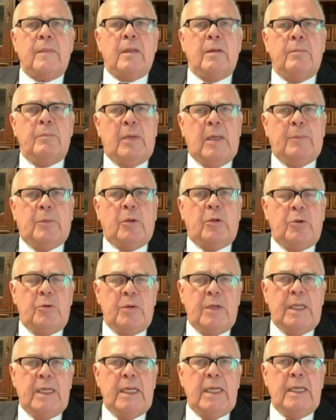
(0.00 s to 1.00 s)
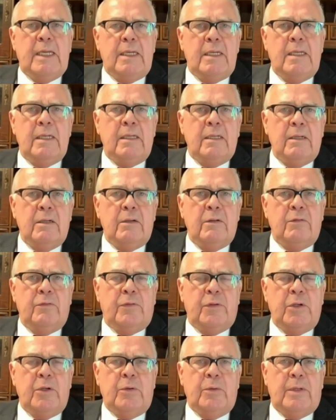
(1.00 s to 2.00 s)
people who need
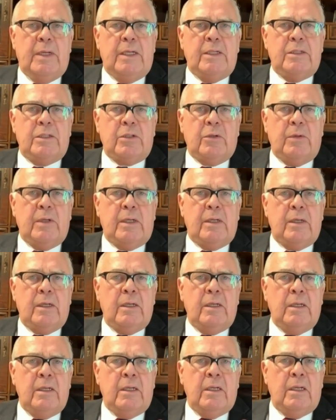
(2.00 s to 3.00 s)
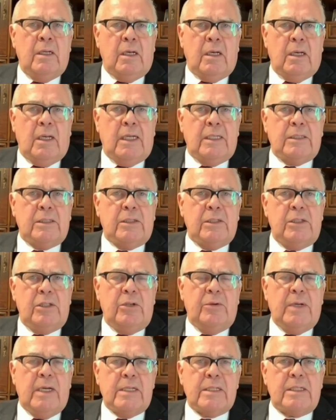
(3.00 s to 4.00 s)
food. And so it lets the
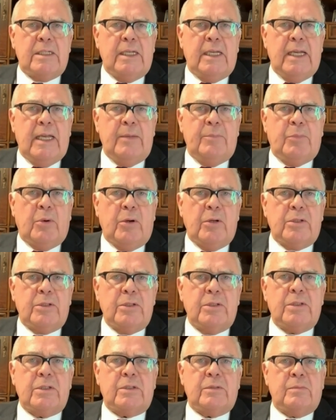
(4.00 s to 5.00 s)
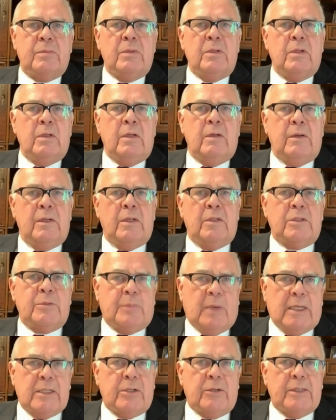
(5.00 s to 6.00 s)
USDA purchase
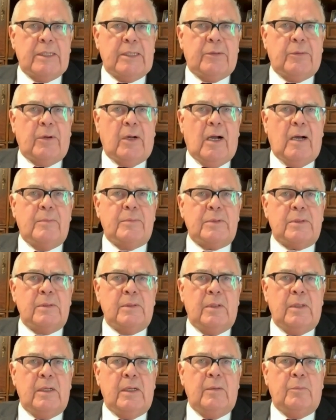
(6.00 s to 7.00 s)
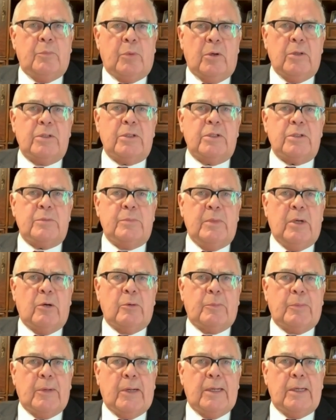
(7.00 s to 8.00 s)
specialty crops and purchase
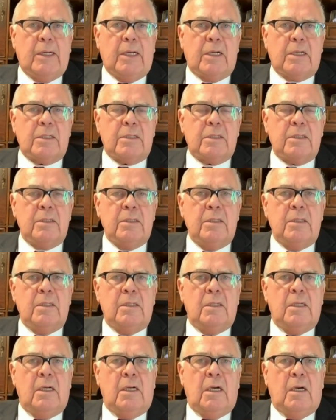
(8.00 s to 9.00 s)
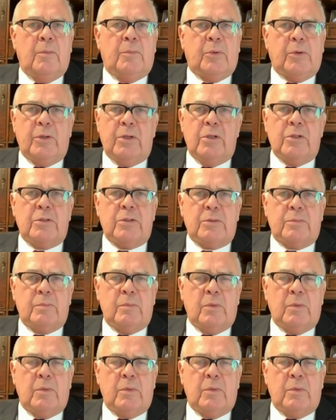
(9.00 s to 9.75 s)
milk products, purchase